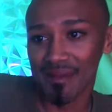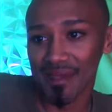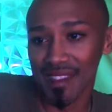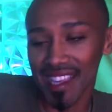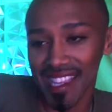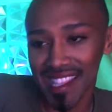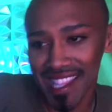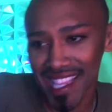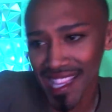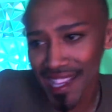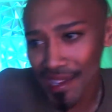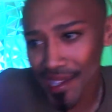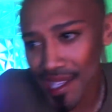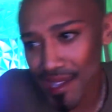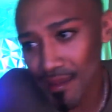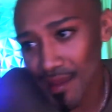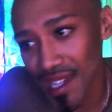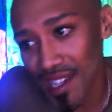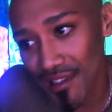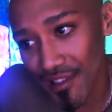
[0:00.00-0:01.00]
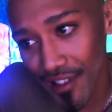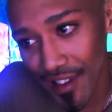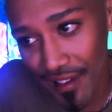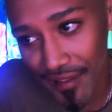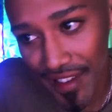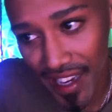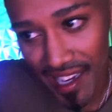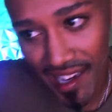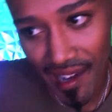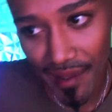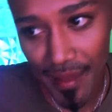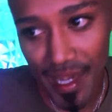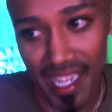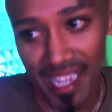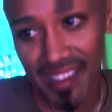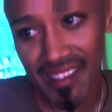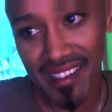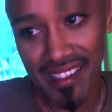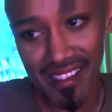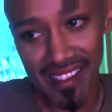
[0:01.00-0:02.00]
Like, thank you so much for even coming
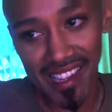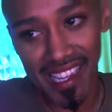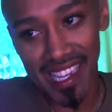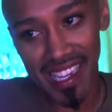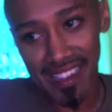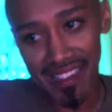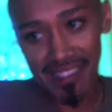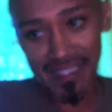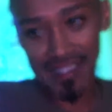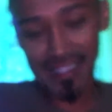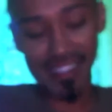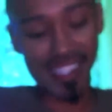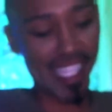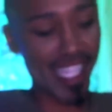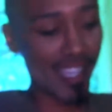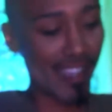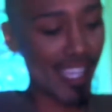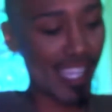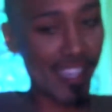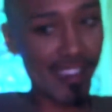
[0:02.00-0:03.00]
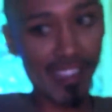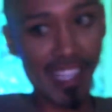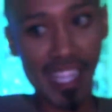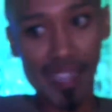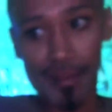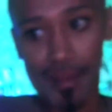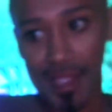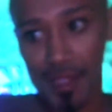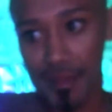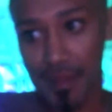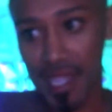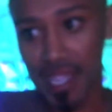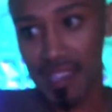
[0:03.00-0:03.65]
in and like sharing your day with me.